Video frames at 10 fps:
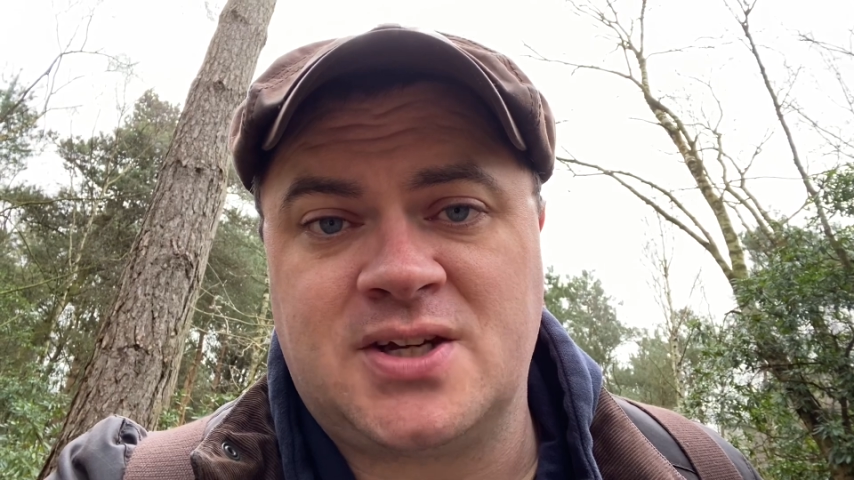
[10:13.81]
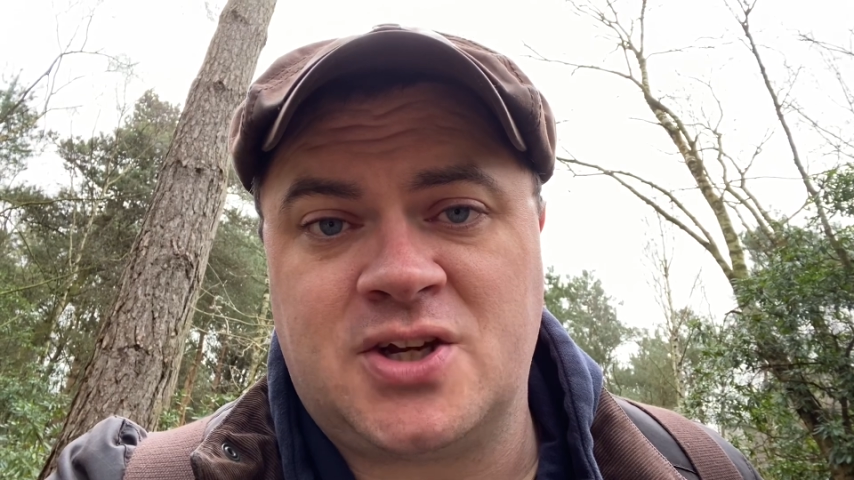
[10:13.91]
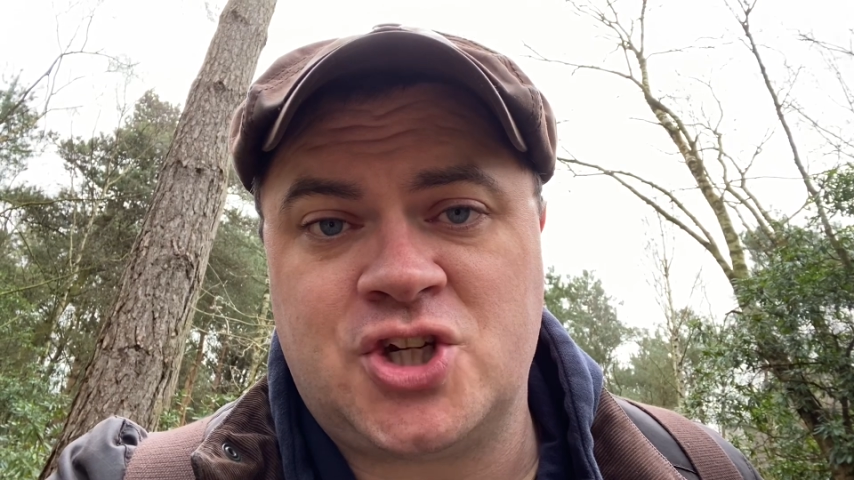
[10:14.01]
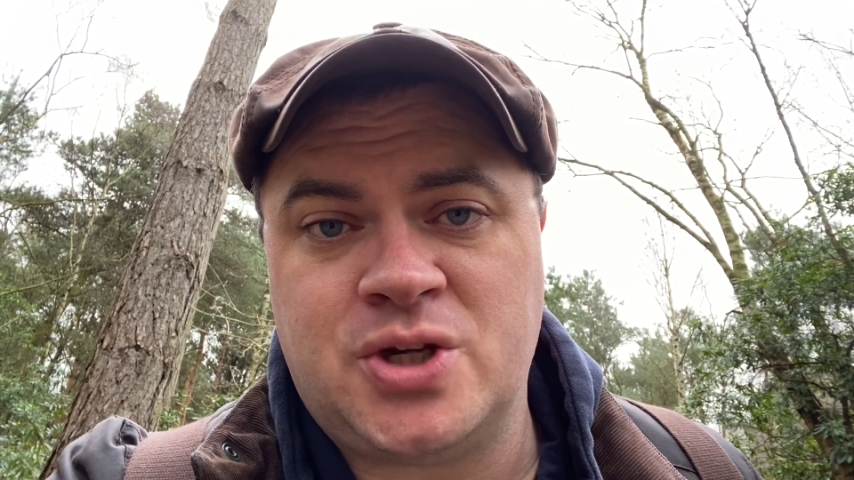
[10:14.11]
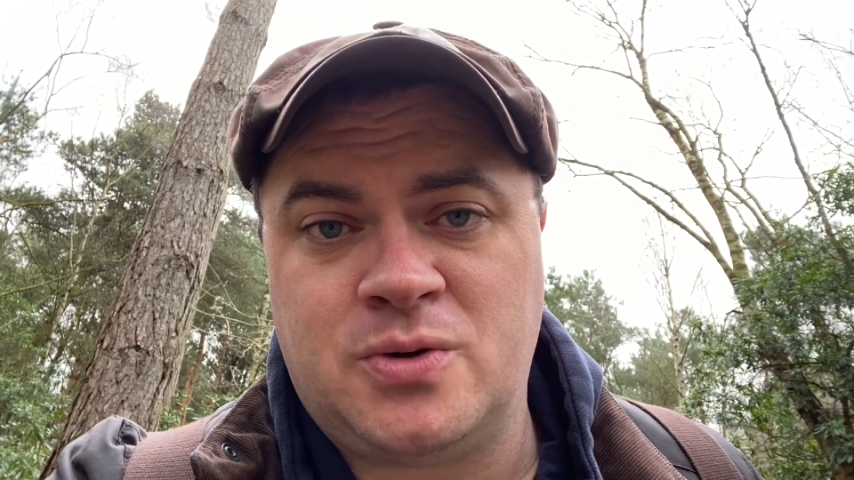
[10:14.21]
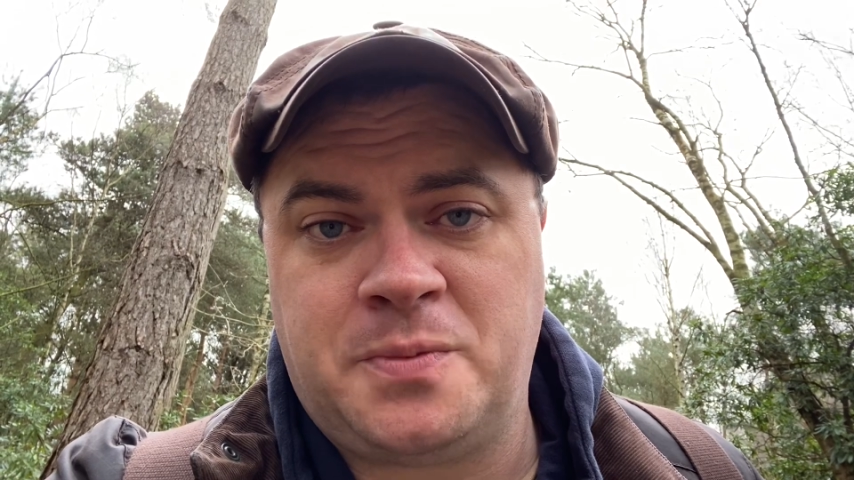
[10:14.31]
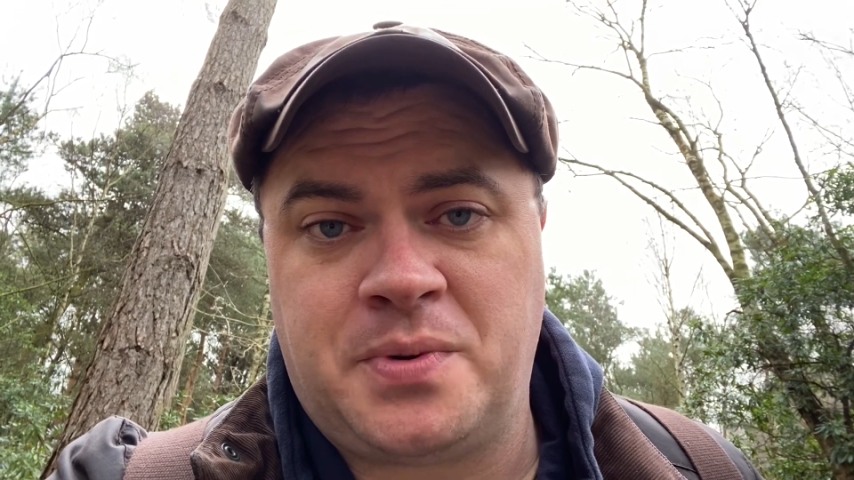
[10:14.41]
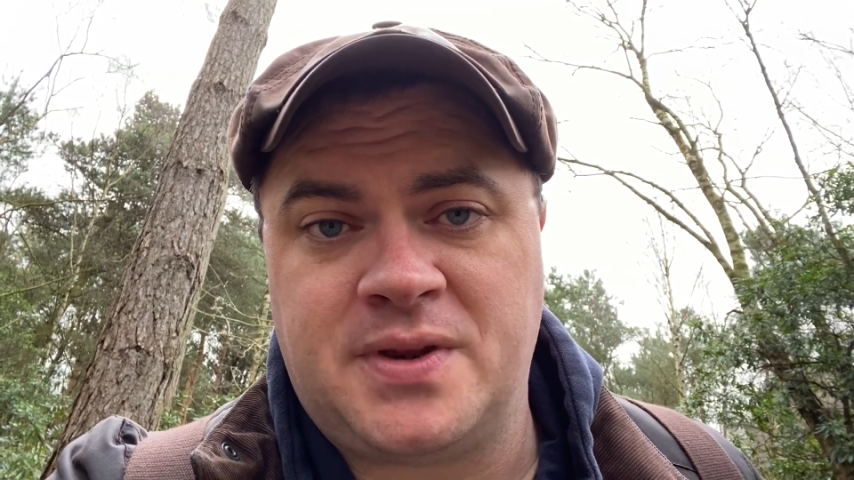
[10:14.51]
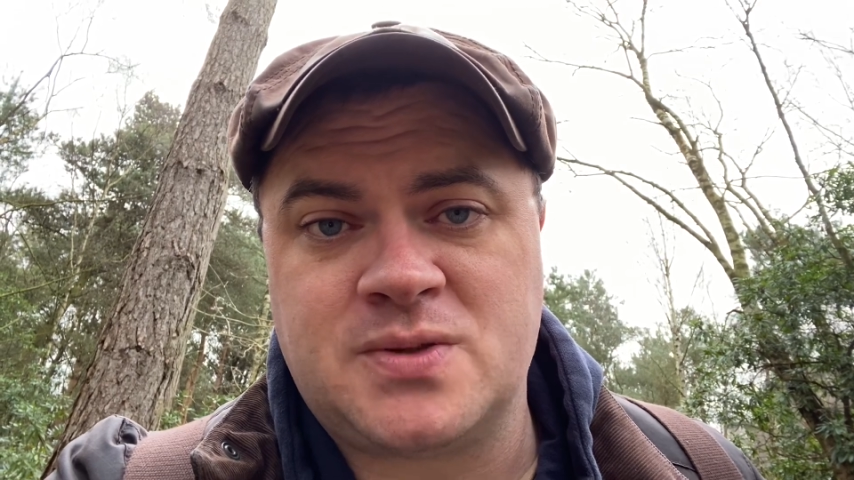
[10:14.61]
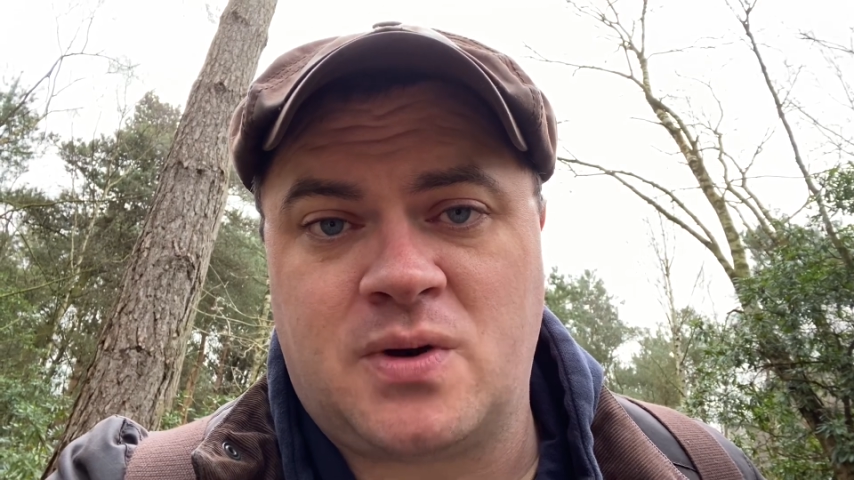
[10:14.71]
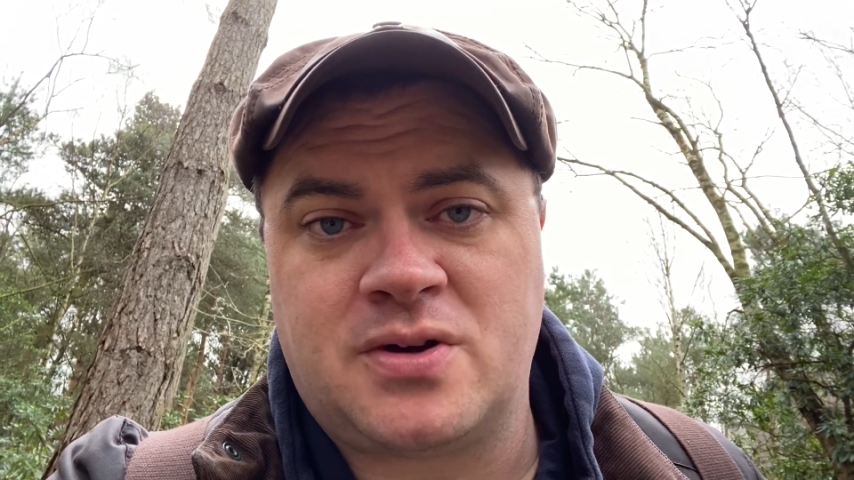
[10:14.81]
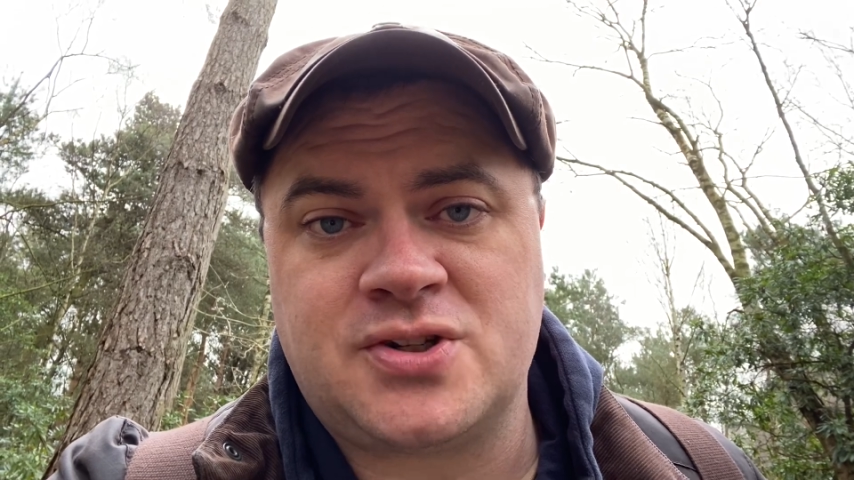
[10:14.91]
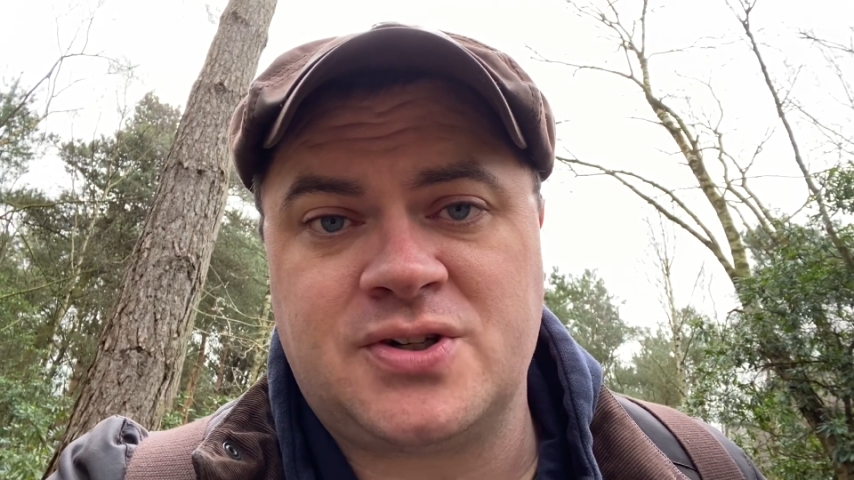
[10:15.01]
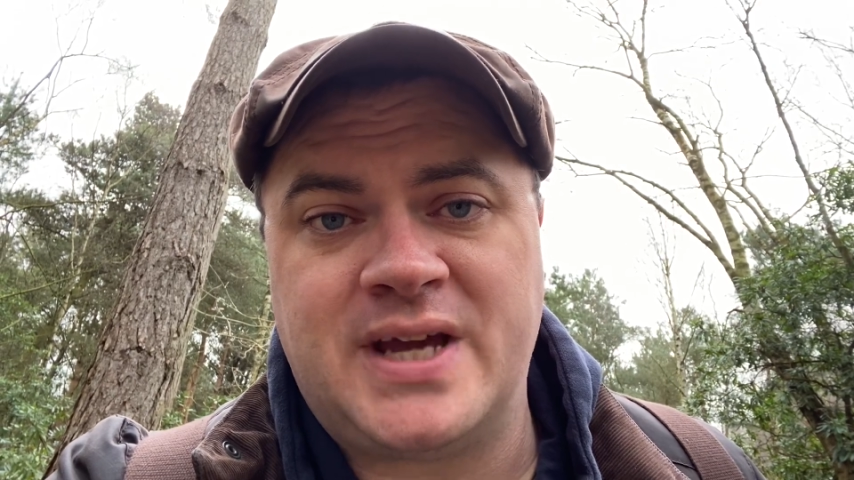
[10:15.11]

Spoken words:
going to shoot up on this watch.